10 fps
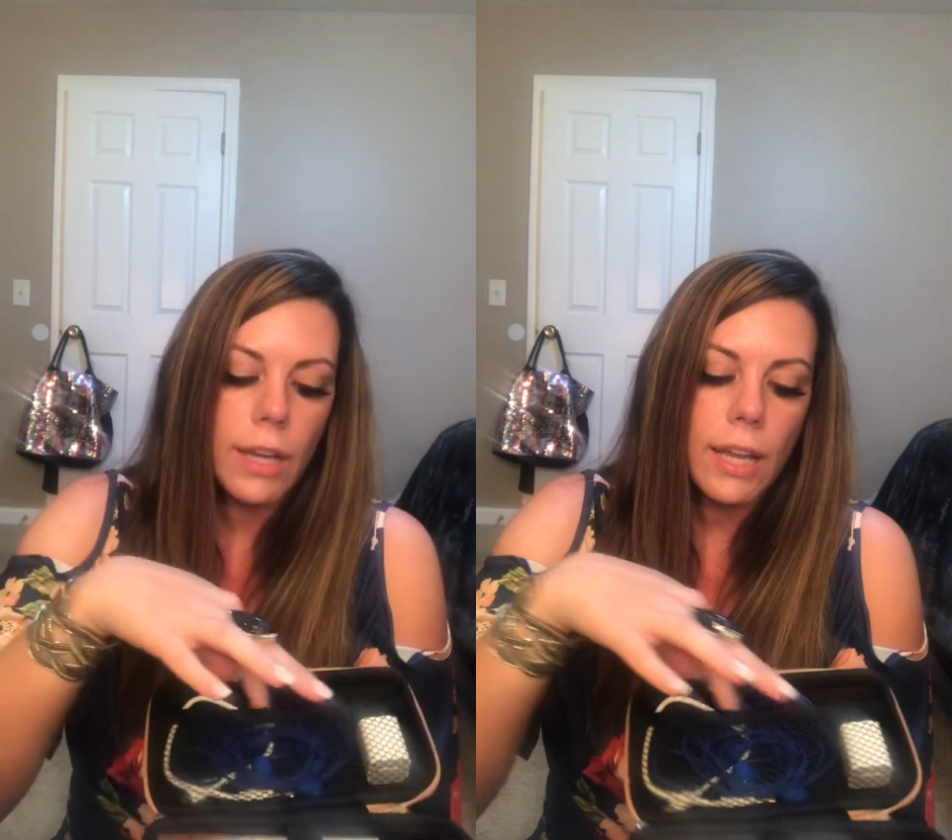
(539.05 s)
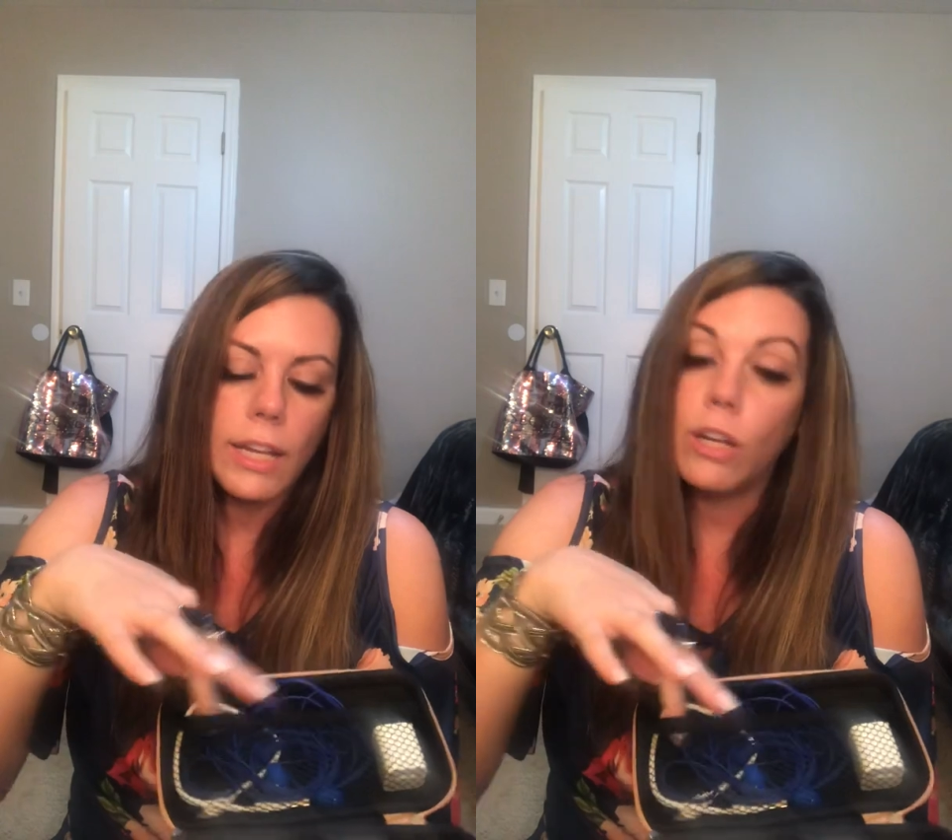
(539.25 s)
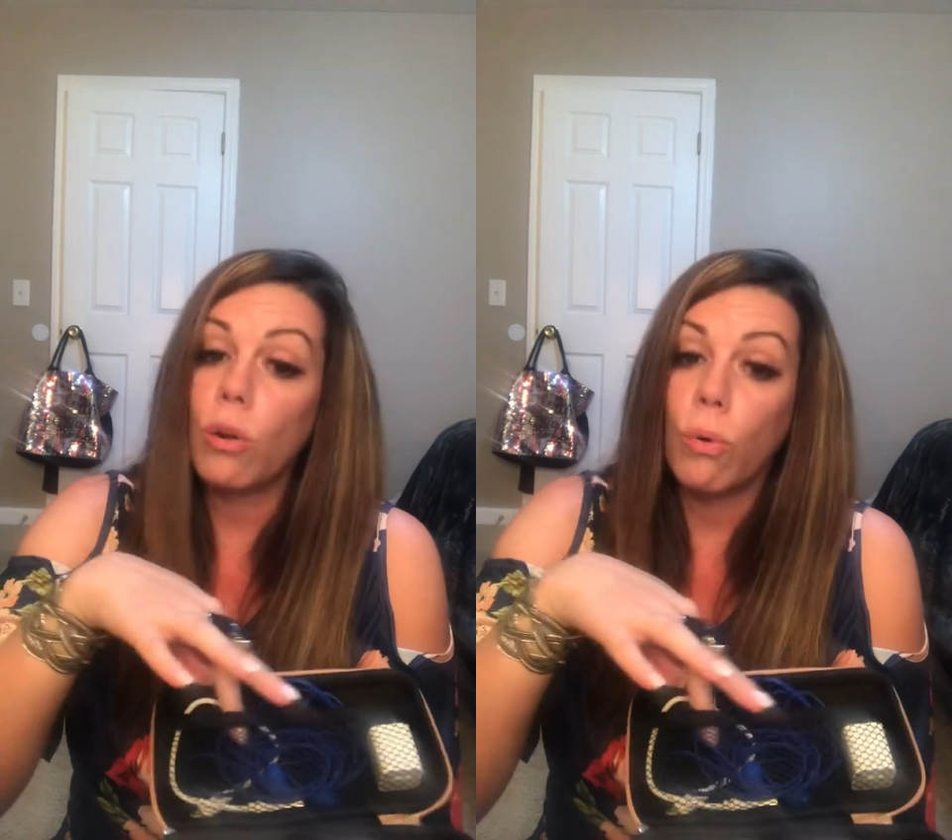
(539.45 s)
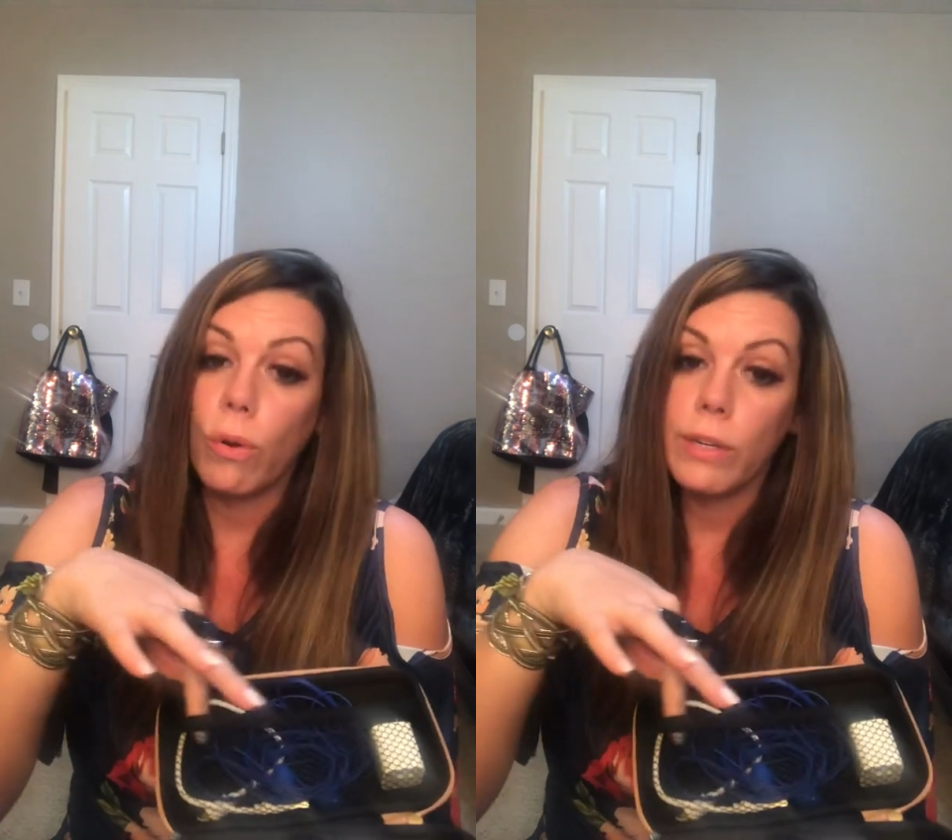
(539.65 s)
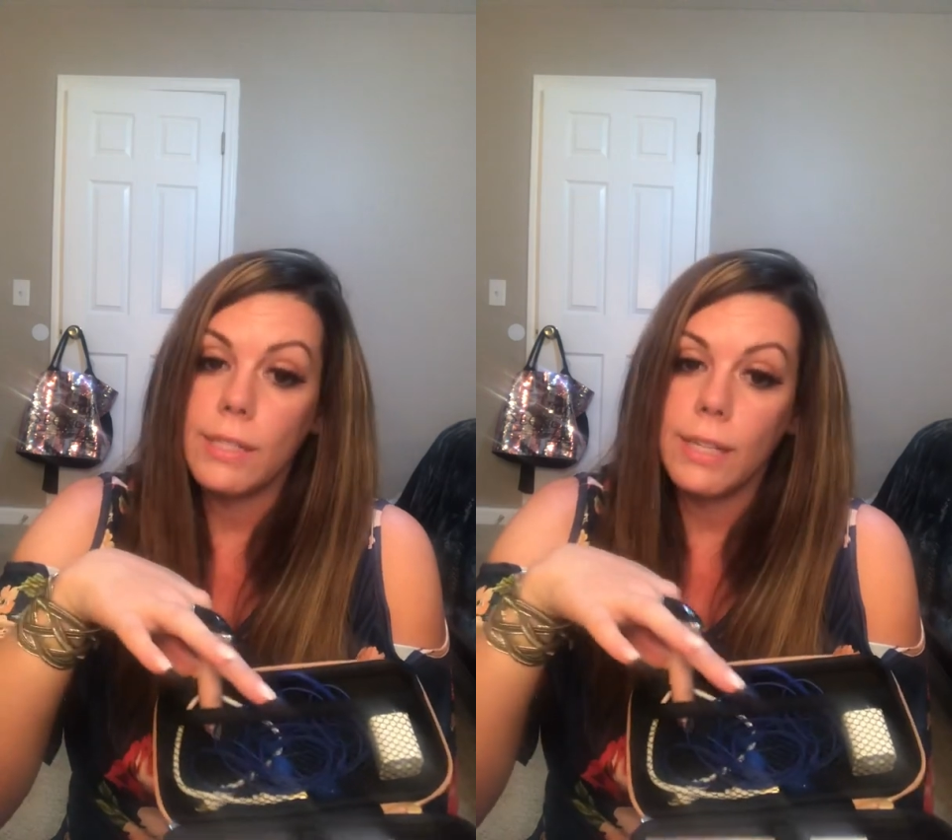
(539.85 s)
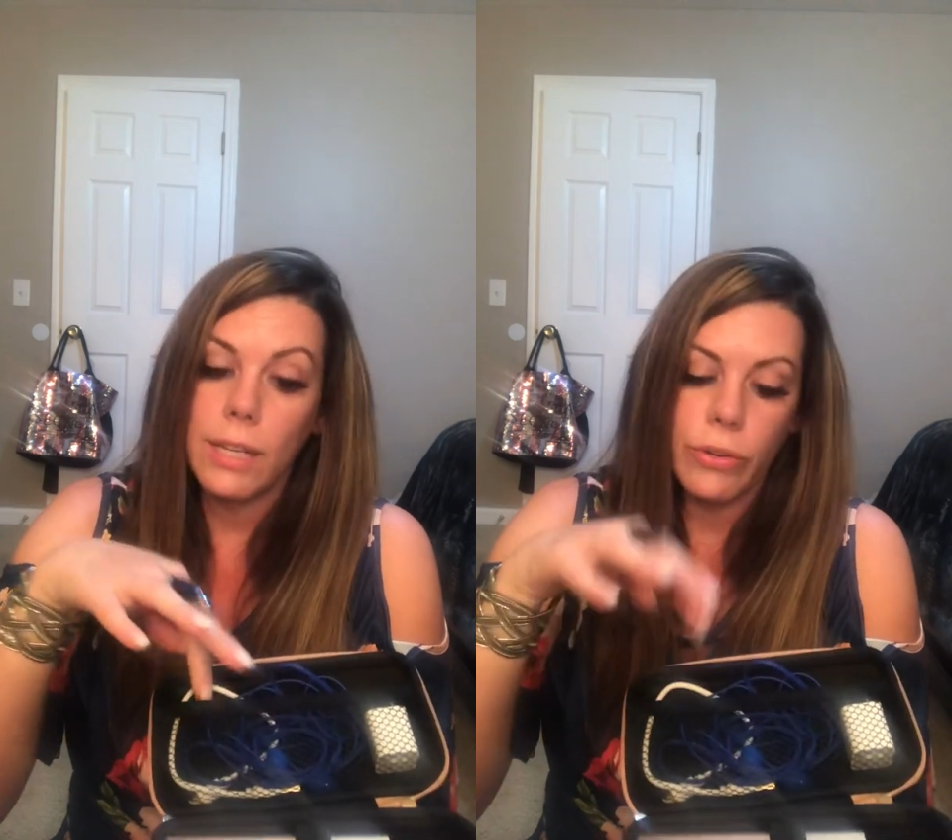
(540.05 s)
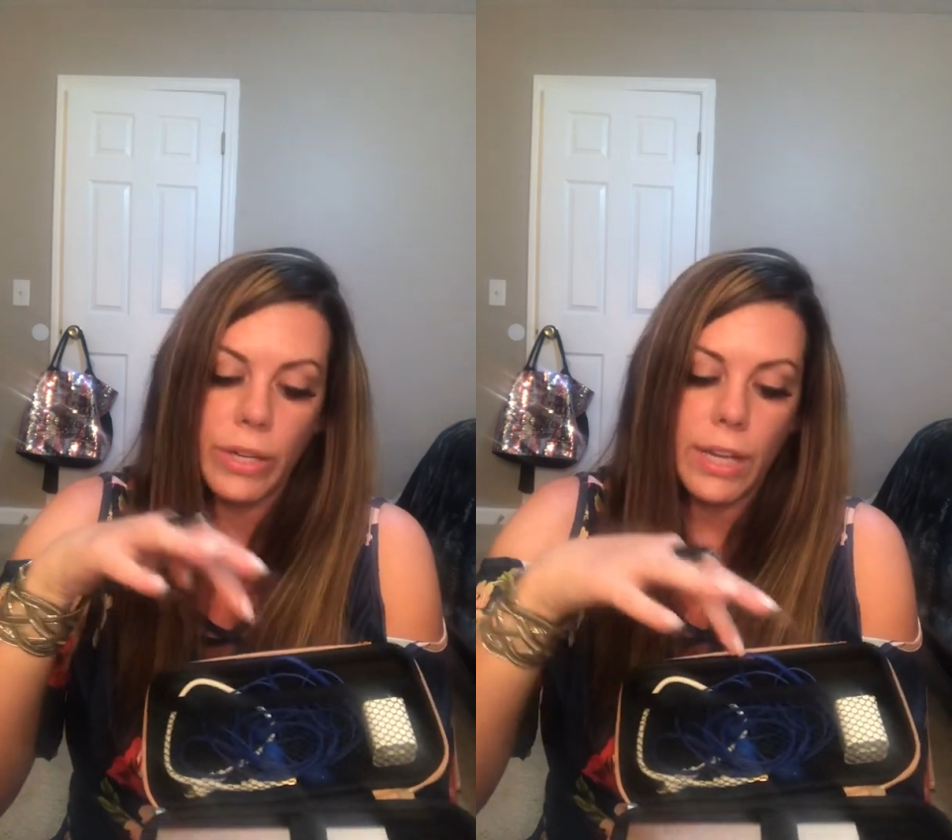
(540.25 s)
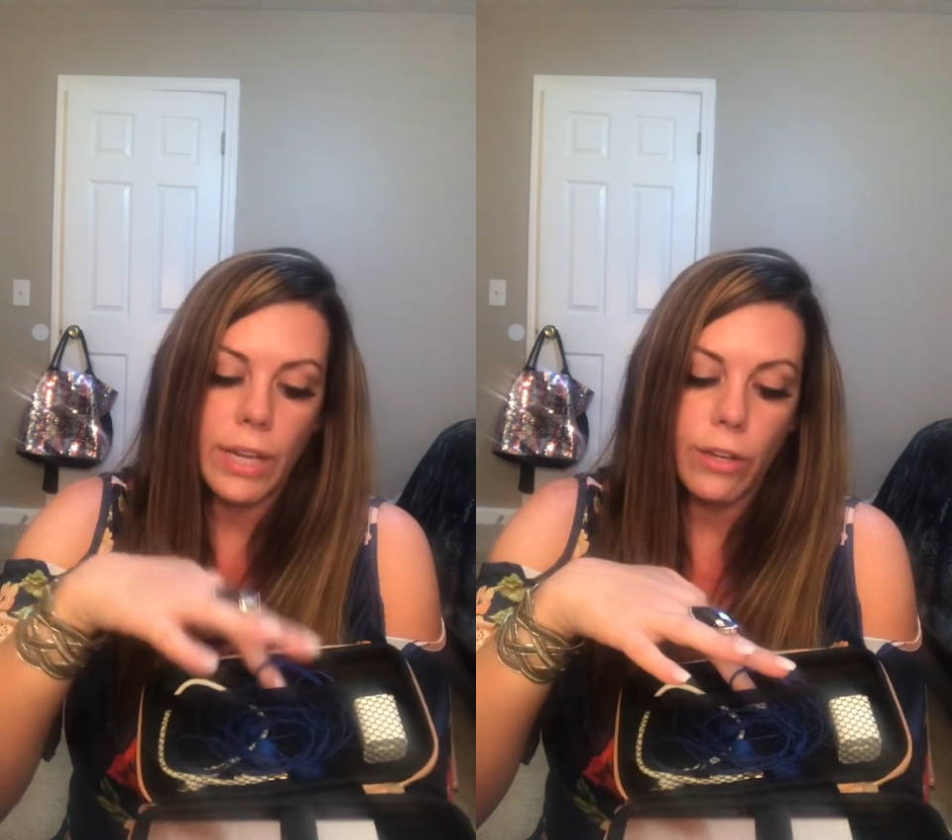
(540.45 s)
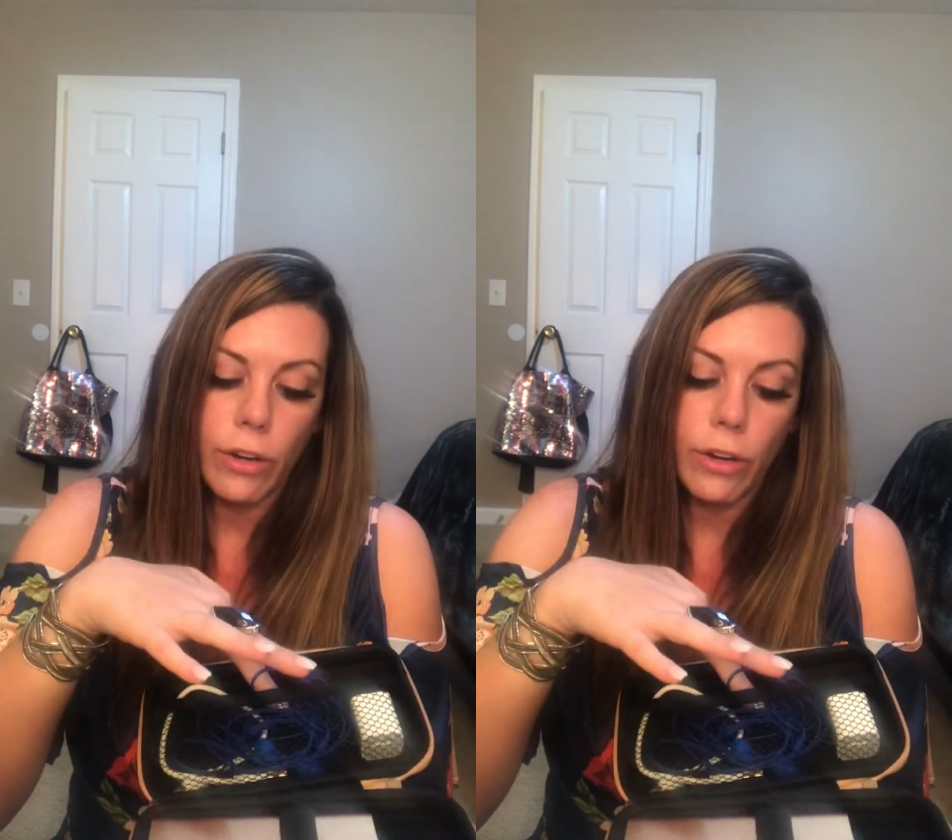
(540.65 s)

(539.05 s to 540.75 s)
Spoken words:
any cords that you need,